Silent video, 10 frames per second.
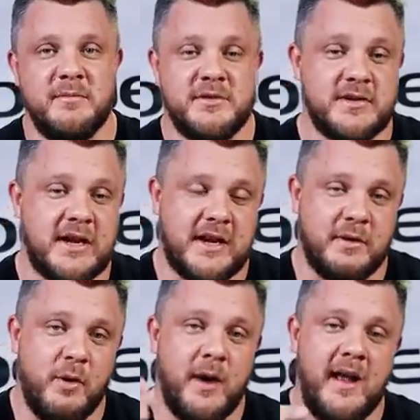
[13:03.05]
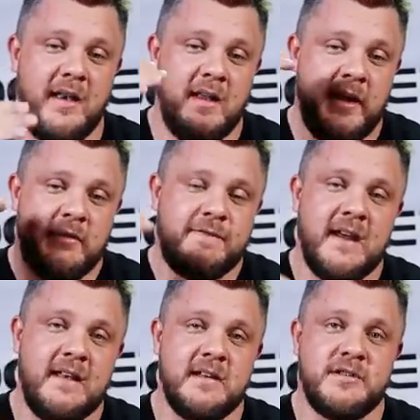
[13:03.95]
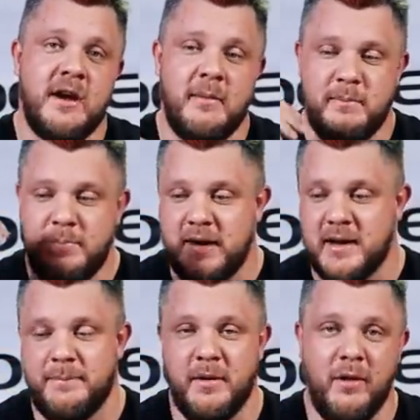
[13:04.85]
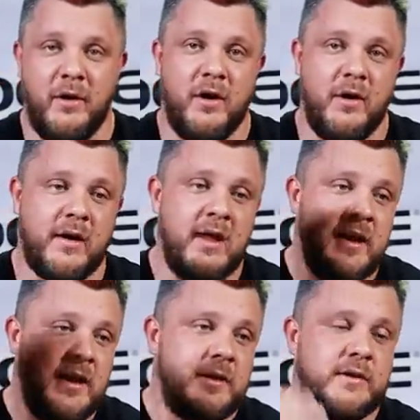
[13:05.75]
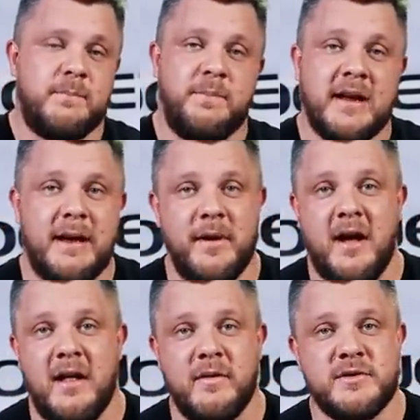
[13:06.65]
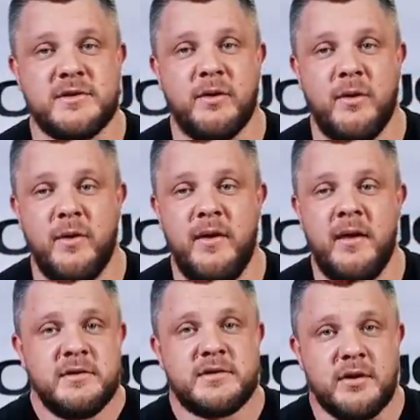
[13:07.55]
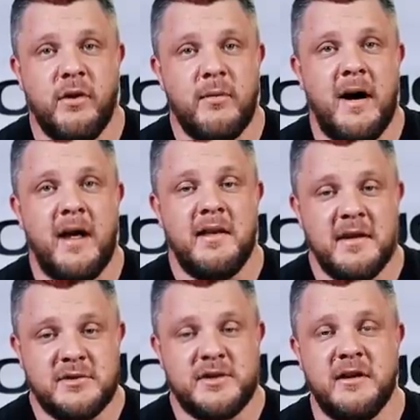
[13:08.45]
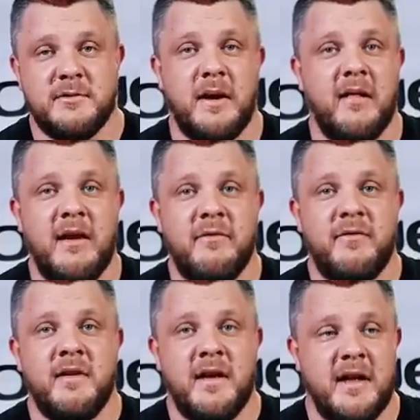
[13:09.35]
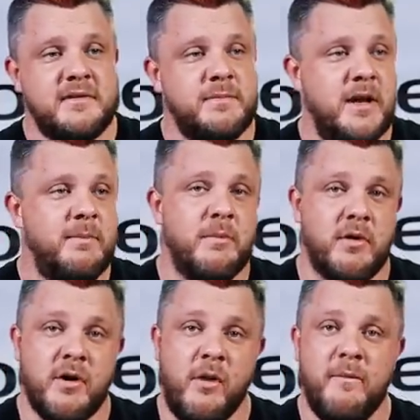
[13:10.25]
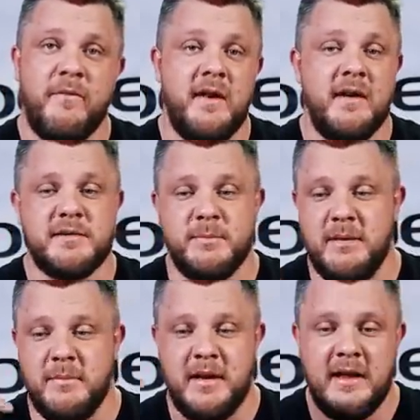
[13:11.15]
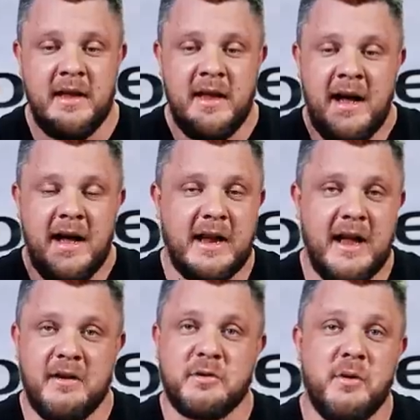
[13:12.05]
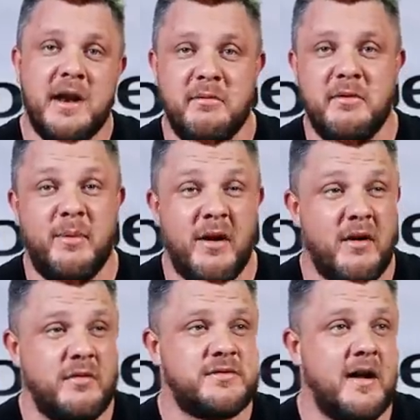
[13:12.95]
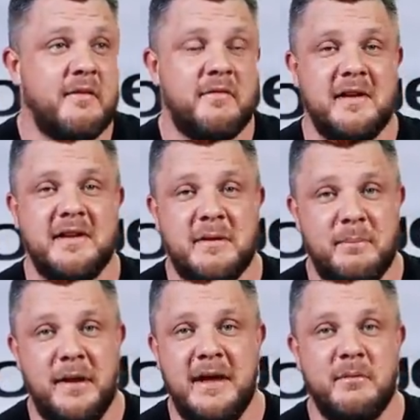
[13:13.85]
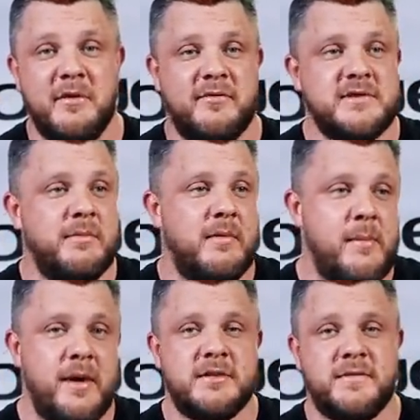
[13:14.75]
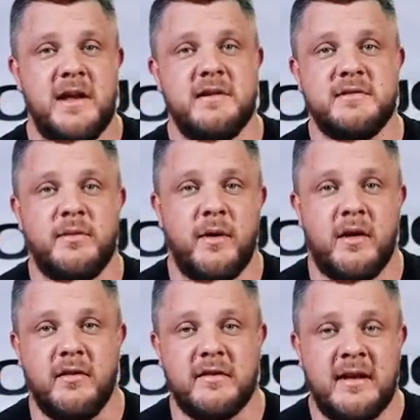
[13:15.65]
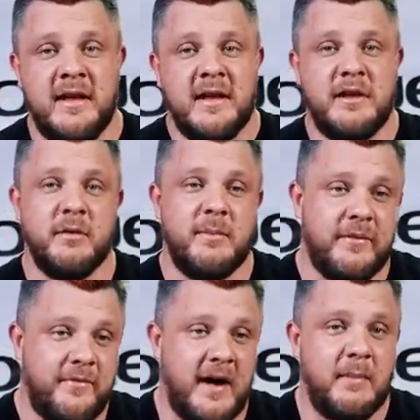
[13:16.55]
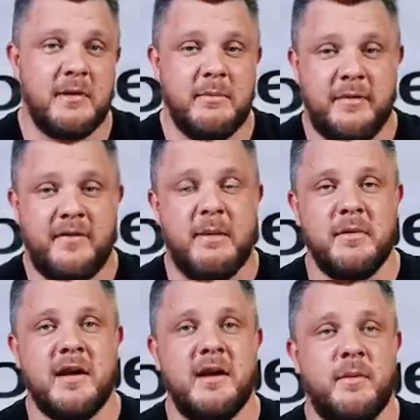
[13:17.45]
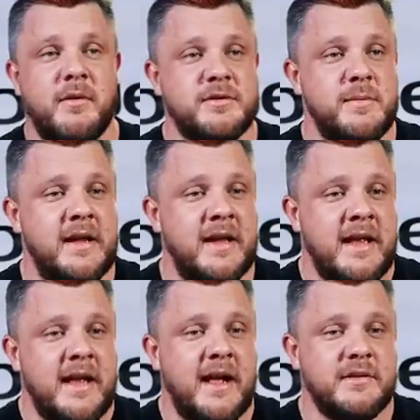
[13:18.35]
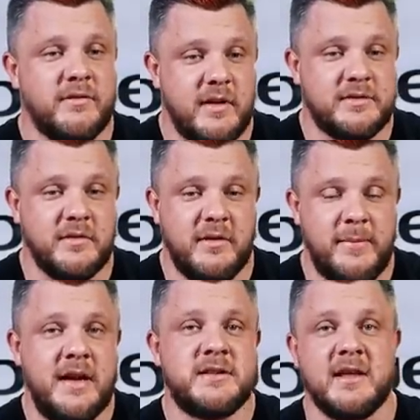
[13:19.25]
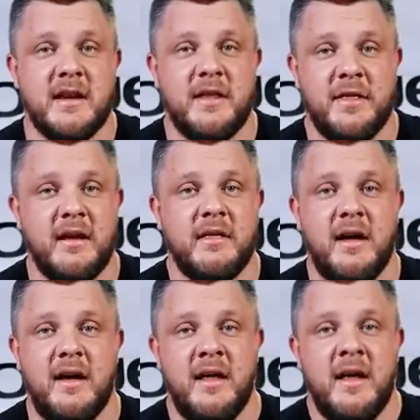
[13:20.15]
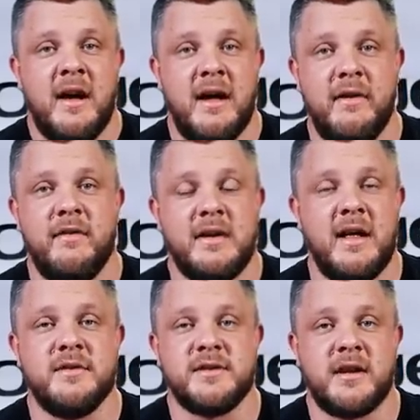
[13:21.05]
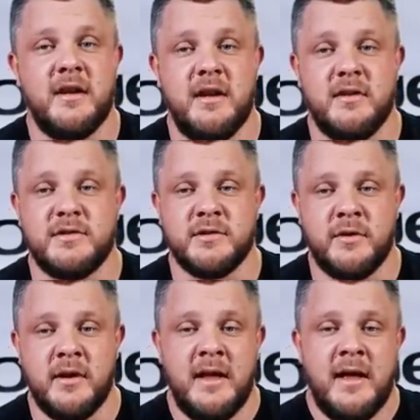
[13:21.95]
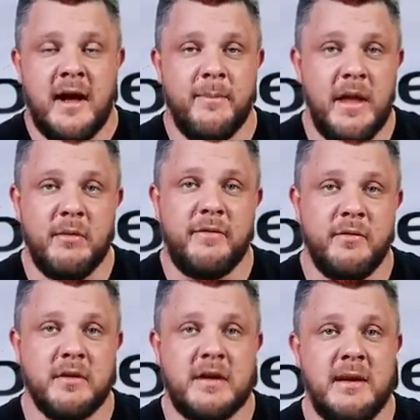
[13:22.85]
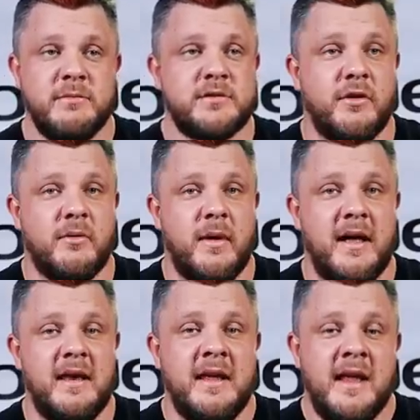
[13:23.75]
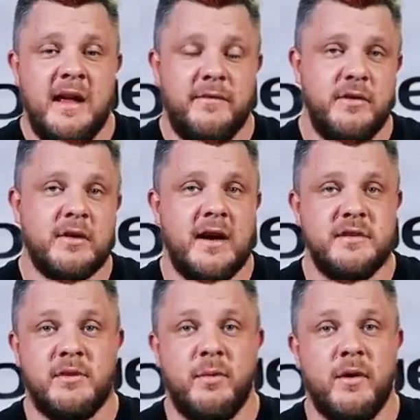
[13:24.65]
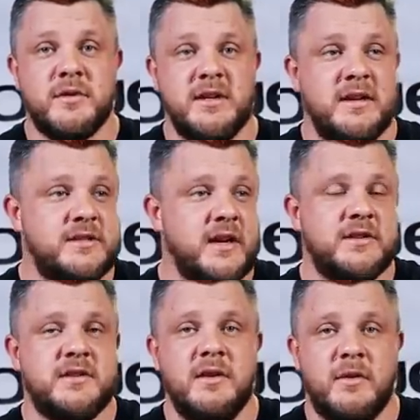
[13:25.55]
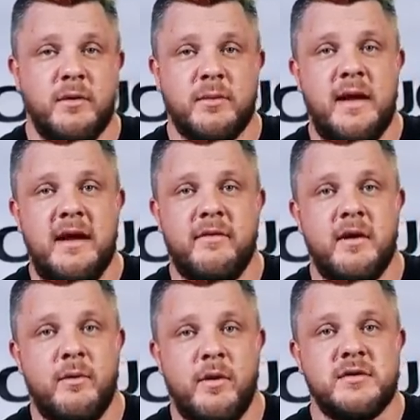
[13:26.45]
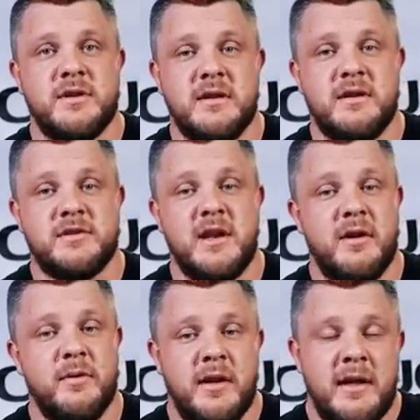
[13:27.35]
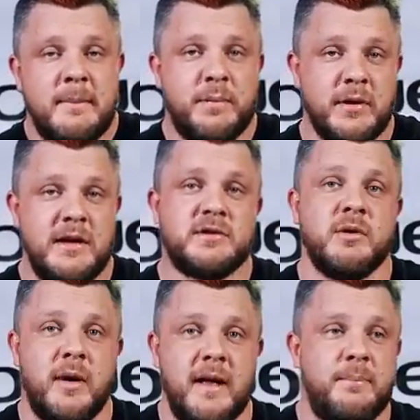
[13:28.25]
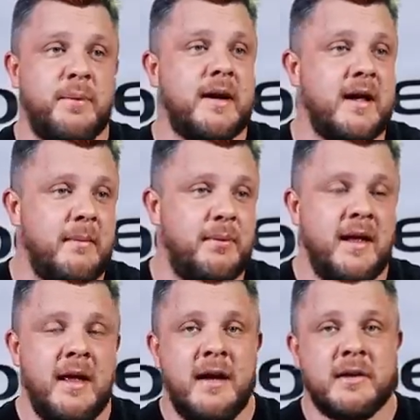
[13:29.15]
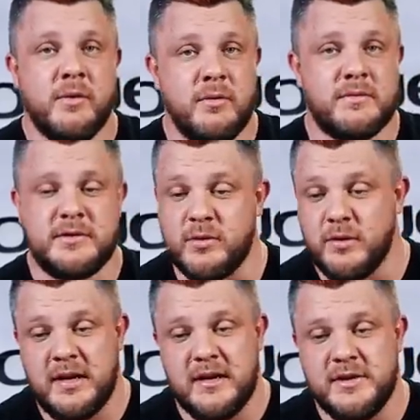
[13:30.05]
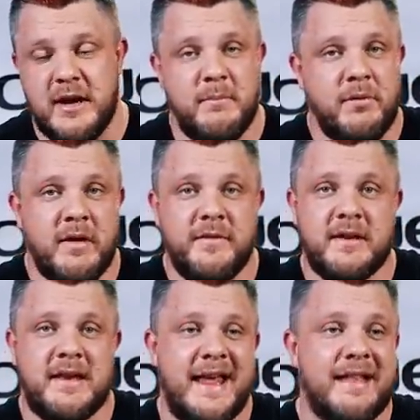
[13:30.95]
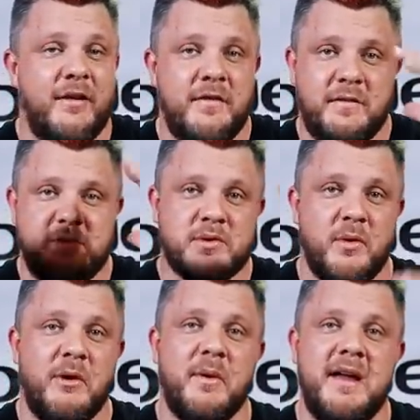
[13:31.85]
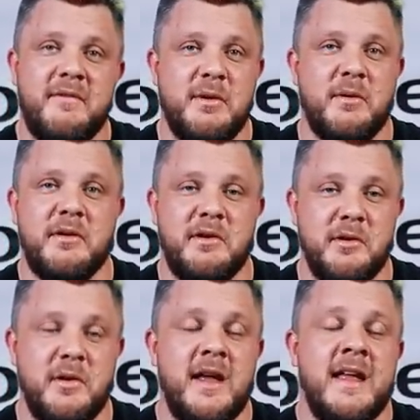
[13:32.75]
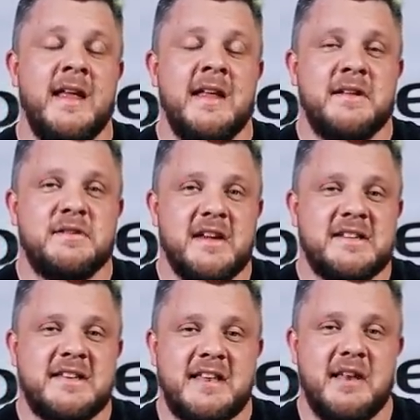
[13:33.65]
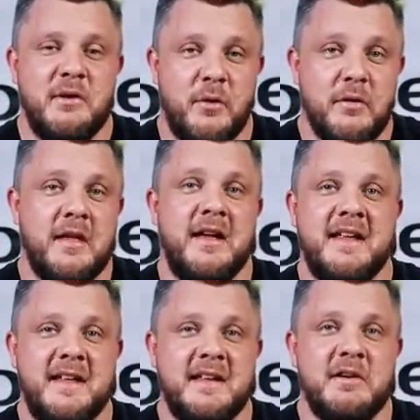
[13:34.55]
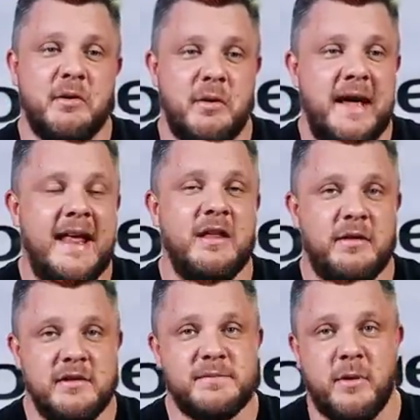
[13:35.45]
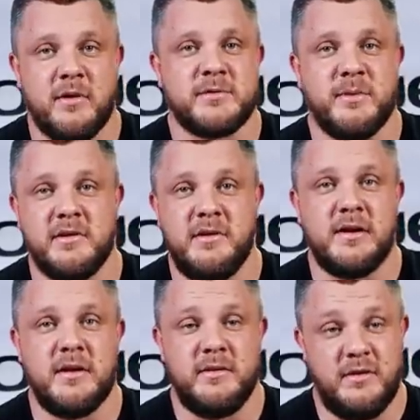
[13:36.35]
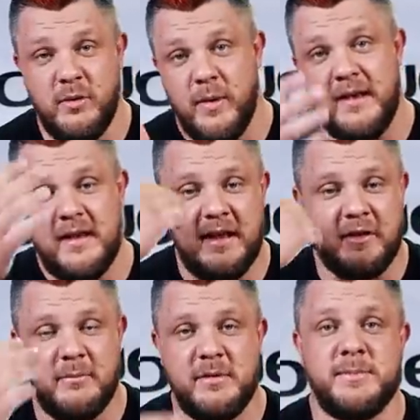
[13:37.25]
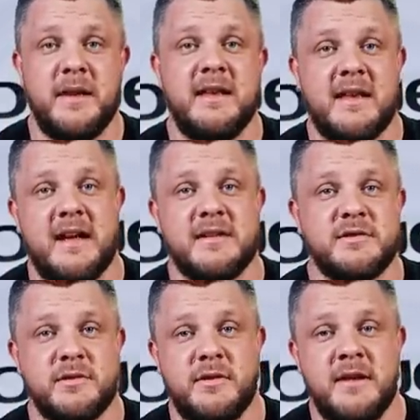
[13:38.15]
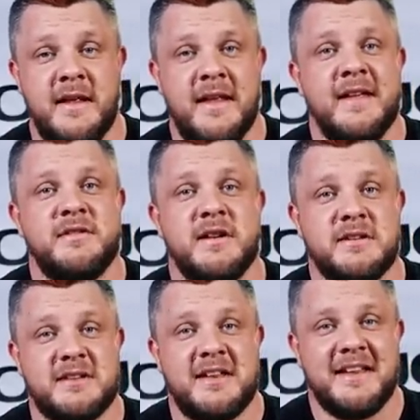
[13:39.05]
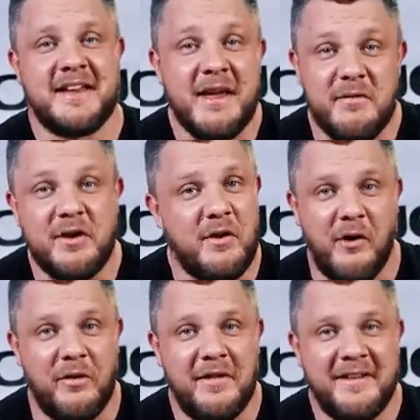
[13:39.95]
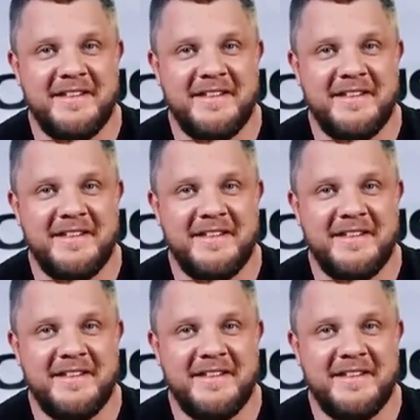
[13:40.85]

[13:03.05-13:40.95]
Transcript: Just go in, find a gym, pick up a log, pick up an Atlas stone. Strongman has changed my life. It's made me more confident. It's made me, go around the world traveling, competing with some of my best friends in the world. I do it with my family. My family get to watch me. It's literally the best thing I think that I've ever done as a career. So I'm now a full-time strongman. If you guys are watching, a 16-year-old, whatever, watching this now, please go and pick up, go to a gym, lift, deadlift, squat, whatever you want to do. Just know that, you know, anything's possible, and you one day could be speaking to us, so just give it your all.